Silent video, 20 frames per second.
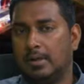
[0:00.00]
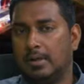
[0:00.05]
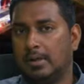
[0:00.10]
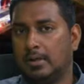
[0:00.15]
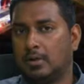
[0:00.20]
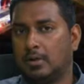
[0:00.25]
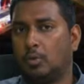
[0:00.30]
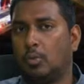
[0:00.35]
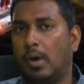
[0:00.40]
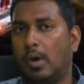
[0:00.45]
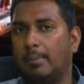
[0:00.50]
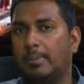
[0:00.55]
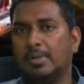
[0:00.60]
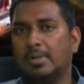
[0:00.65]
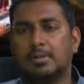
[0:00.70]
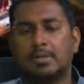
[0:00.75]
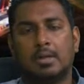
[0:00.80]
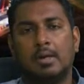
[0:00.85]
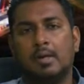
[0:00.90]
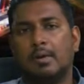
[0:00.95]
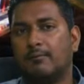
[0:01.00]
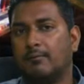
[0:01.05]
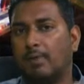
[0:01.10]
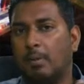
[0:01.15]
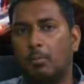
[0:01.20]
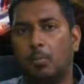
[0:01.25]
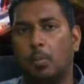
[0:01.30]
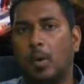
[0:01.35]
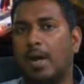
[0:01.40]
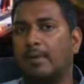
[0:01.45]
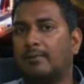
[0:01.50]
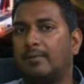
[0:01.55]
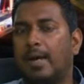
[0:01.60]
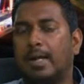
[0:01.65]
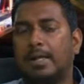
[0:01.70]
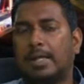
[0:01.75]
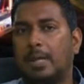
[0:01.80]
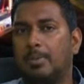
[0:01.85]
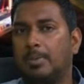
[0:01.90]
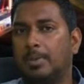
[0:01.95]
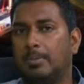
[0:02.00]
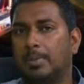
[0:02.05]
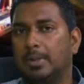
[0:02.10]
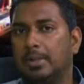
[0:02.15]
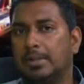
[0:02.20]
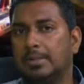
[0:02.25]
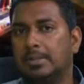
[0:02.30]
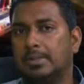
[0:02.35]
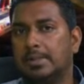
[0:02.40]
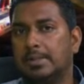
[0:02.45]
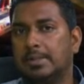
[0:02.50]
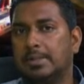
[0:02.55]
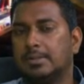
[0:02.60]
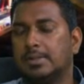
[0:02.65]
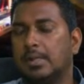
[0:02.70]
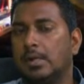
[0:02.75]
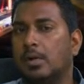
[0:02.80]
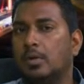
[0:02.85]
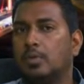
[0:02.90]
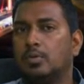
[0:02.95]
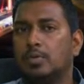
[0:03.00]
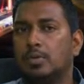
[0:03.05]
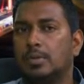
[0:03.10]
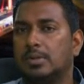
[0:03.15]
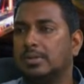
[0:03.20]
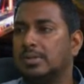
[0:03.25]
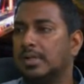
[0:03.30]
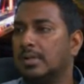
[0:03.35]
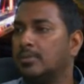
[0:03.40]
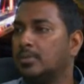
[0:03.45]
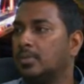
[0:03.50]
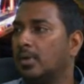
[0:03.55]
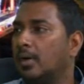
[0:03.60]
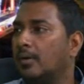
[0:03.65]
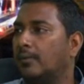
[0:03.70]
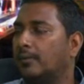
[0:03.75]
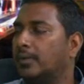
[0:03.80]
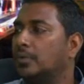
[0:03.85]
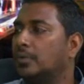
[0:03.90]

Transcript: requirements, from Wi-Fi capabilities to in terms of the